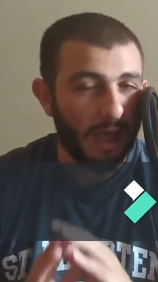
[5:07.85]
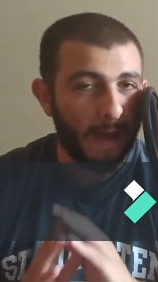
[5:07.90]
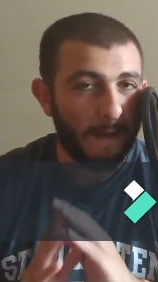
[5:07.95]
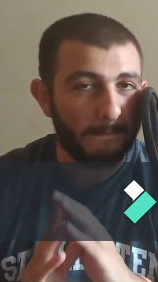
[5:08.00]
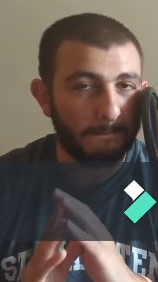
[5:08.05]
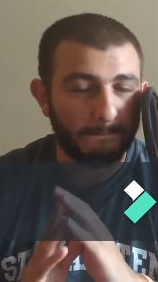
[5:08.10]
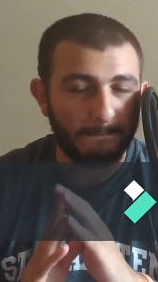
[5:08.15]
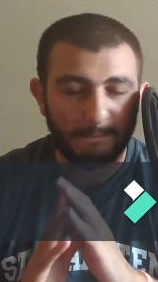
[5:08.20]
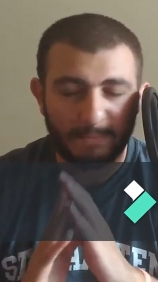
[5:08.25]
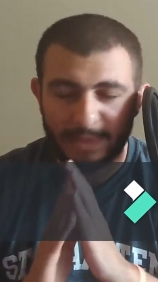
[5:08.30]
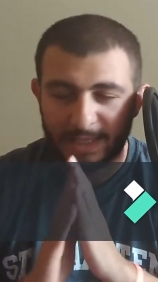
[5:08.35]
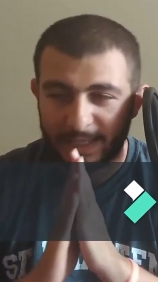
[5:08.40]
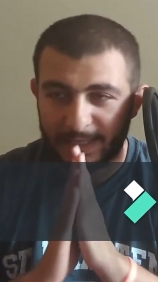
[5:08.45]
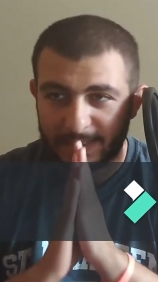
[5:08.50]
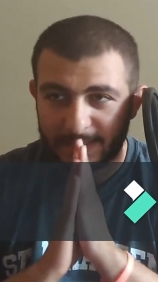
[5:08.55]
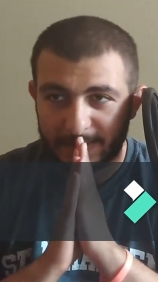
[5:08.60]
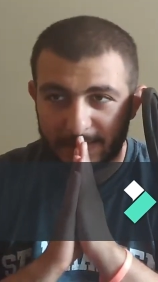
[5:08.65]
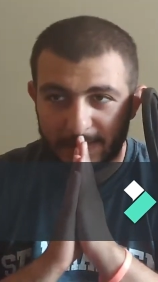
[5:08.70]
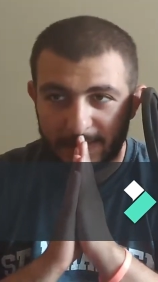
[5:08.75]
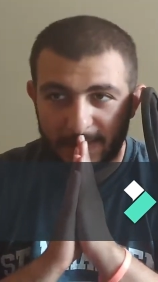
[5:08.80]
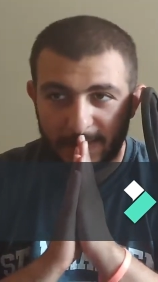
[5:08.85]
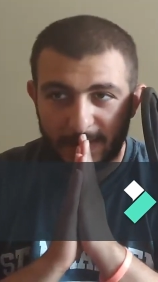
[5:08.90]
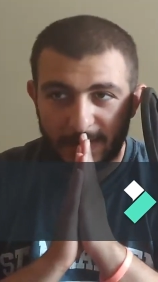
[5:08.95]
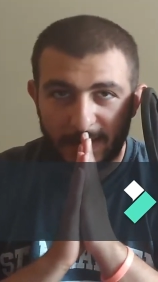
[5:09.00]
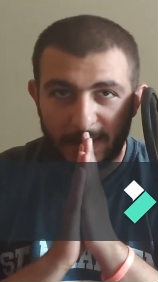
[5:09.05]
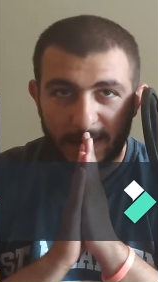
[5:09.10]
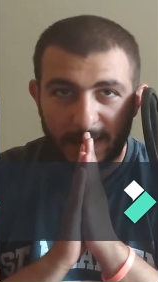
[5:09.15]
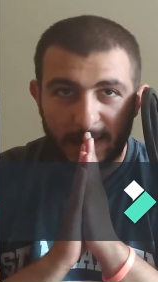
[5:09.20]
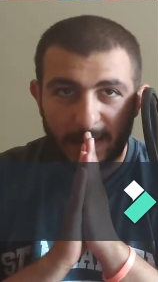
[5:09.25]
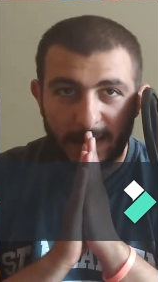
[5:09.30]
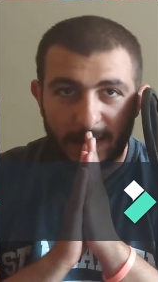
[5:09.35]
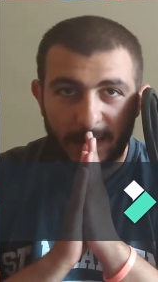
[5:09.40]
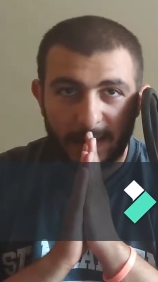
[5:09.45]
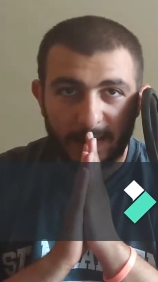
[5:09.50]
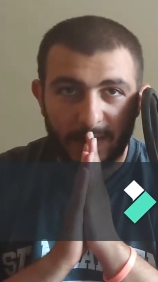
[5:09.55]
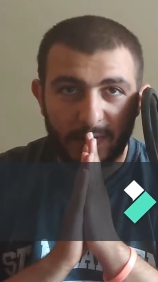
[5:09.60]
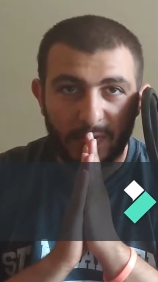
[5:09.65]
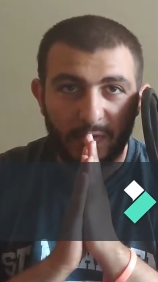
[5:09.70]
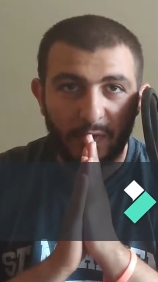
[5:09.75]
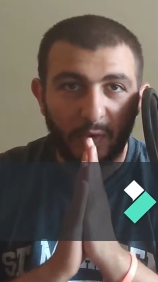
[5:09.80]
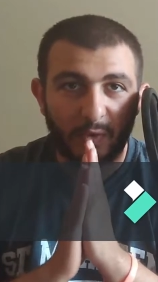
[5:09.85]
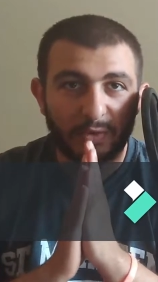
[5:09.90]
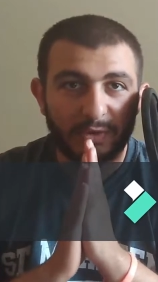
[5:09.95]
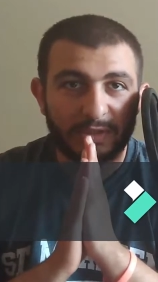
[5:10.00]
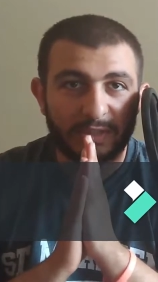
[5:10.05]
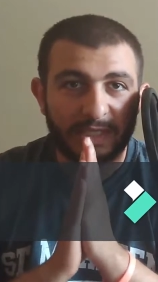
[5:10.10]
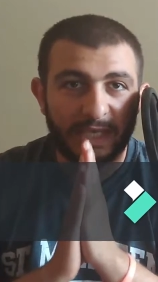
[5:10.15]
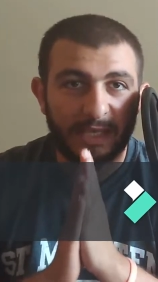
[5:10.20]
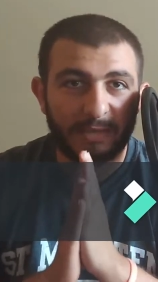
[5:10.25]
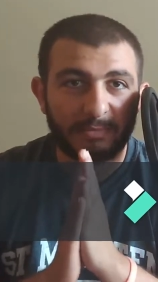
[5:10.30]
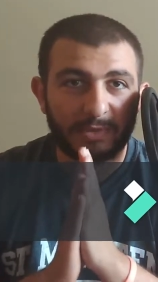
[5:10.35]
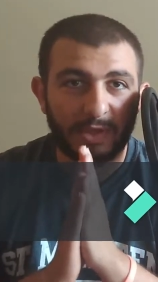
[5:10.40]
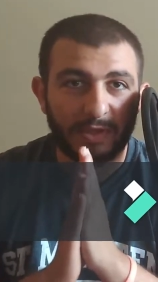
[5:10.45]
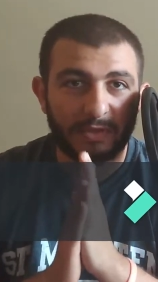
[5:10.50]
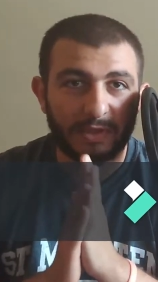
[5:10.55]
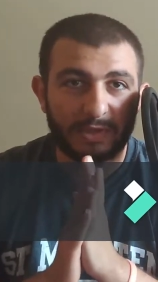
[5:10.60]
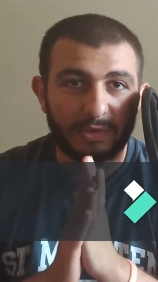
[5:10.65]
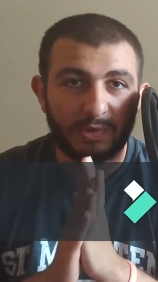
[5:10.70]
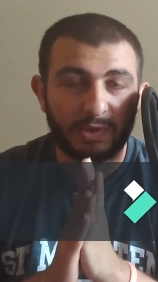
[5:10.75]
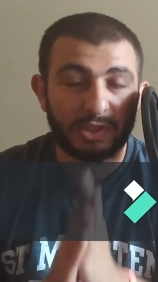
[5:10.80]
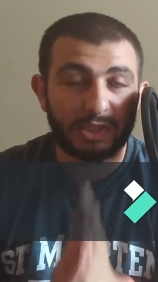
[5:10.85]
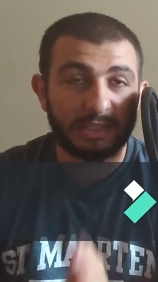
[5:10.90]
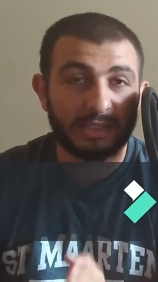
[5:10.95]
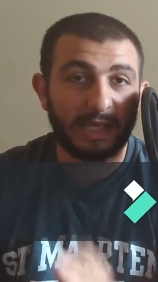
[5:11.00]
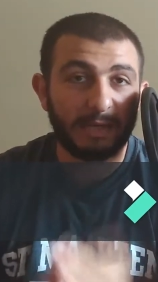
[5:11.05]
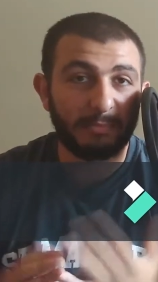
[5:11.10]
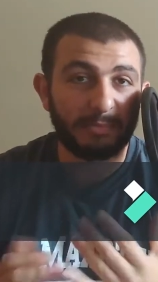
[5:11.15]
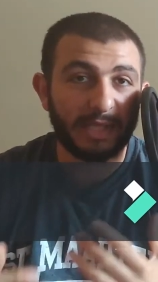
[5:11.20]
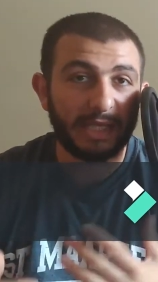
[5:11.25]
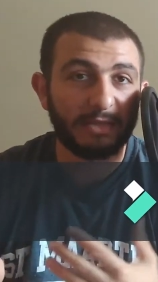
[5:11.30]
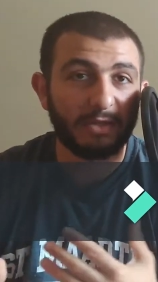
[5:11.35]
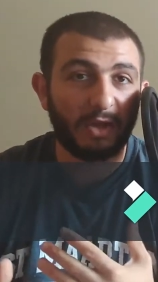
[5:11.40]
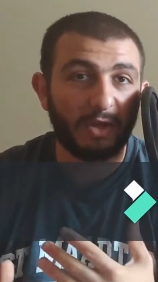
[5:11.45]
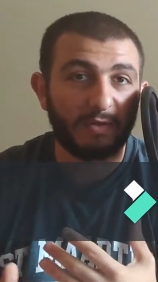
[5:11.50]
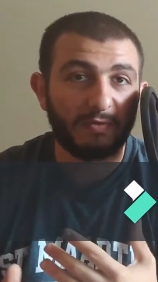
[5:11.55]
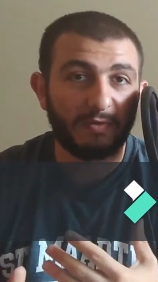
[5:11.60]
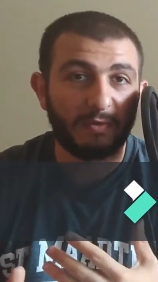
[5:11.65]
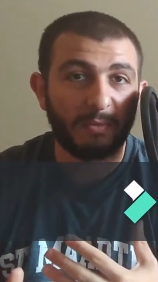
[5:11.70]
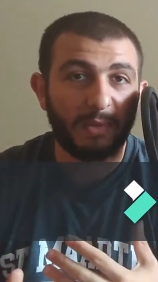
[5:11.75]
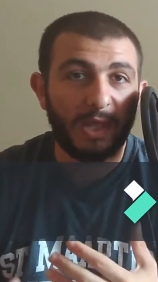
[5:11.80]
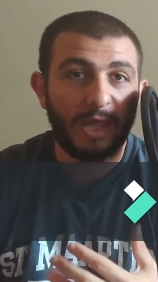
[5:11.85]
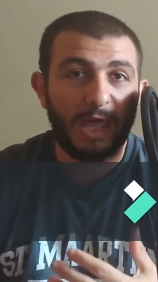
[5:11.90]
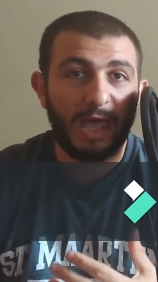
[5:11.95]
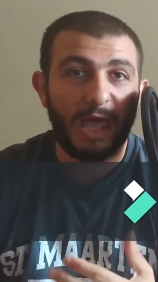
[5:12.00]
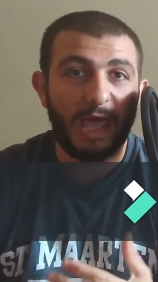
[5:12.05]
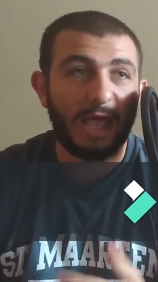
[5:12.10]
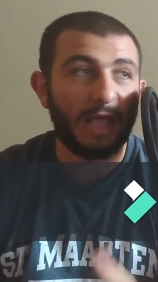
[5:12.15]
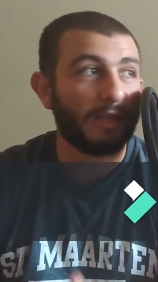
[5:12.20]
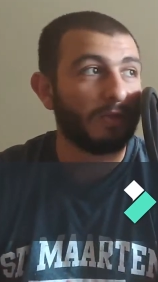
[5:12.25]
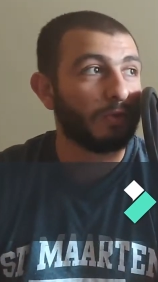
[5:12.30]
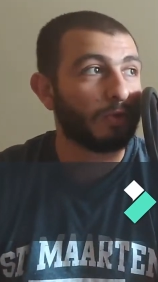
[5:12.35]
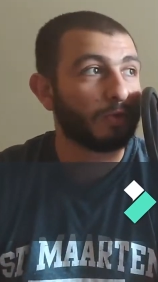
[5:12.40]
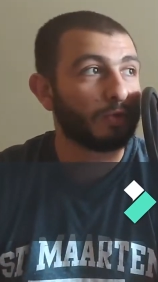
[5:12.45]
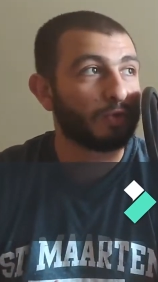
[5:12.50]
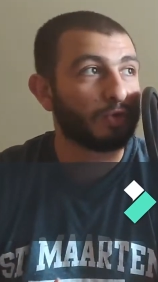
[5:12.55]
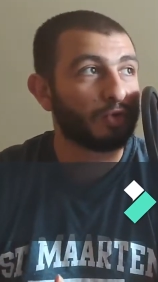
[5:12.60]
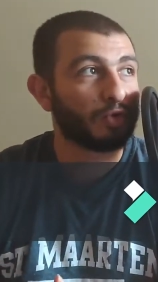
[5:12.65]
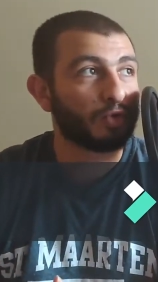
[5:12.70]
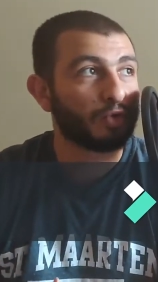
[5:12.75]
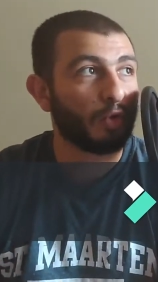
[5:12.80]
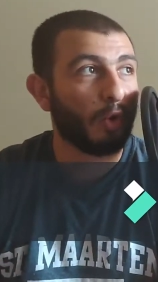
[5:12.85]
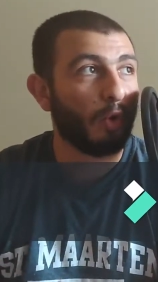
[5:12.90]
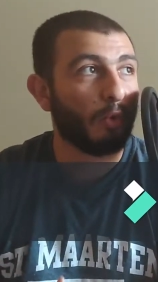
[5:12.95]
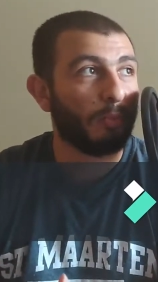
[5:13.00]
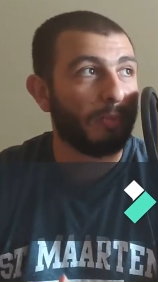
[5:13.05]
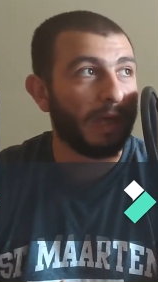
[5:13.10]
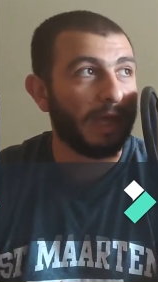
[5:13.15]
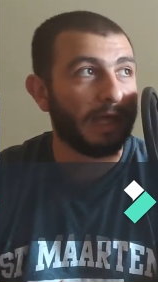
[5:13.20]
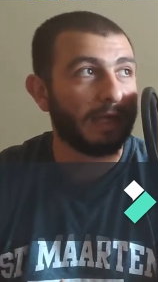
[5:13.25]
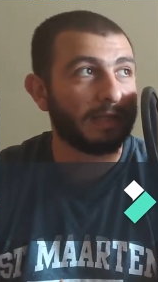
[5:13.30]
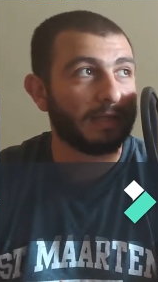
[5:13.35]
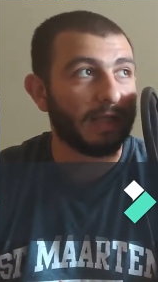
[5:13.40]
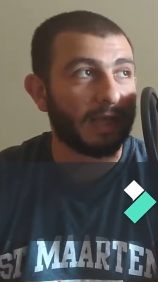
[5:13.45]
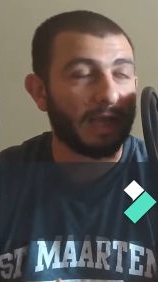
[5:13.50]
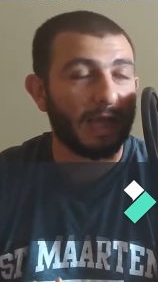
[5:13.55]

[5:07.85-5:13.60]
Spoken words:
And like those games on the Switch, because I played all of them, and they're so bad.